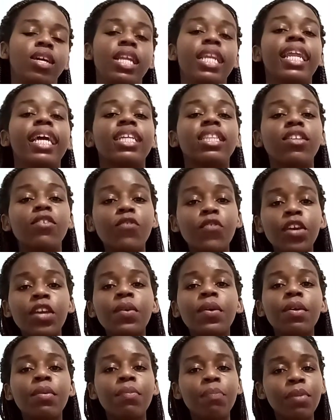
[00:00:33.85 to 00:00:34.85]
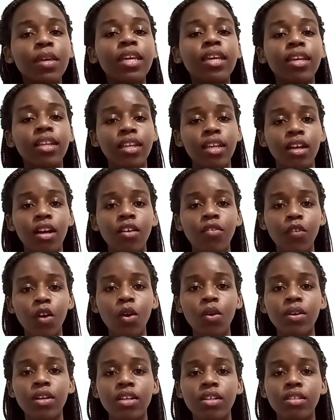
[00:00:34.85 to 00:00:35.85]
like the very beginning of
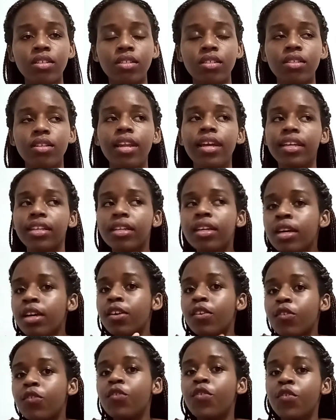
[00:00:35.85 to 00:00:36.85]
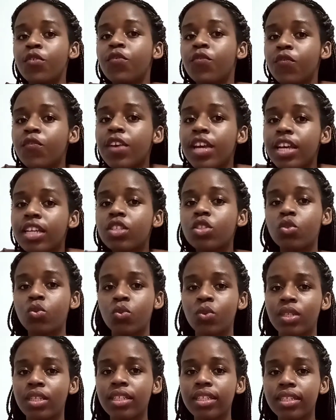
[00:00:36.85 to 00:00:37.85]
August, like first
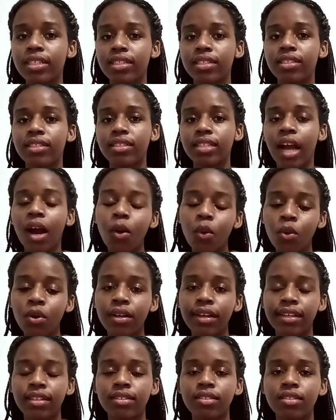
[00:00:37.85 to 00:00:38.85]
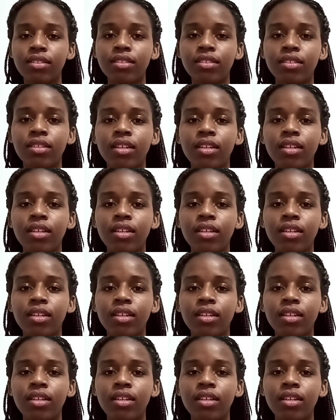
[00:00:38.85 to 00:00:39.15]
week, yeah, August.